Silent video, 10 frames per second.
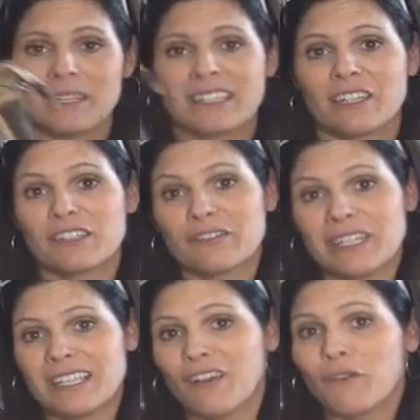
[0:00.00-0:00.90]
it's gonna
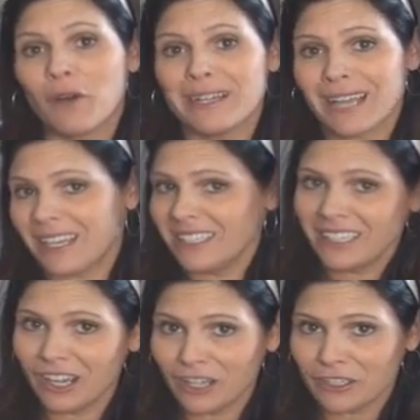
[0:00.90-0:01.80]
retail for
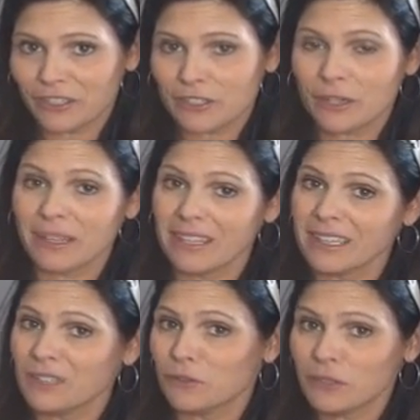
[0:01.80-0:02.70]
$90, so I think
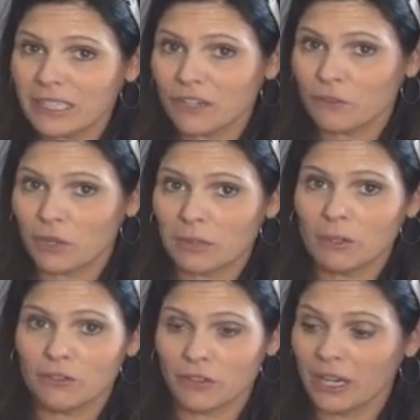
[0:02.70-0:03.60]
that's really
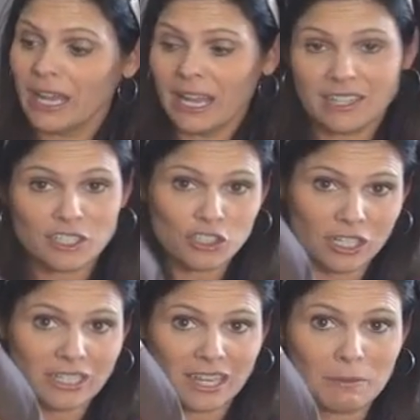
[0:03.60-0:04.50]
affordable for, it's a
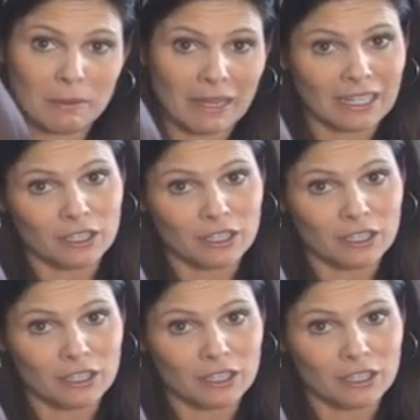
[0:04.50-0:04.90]
chic diaper bag.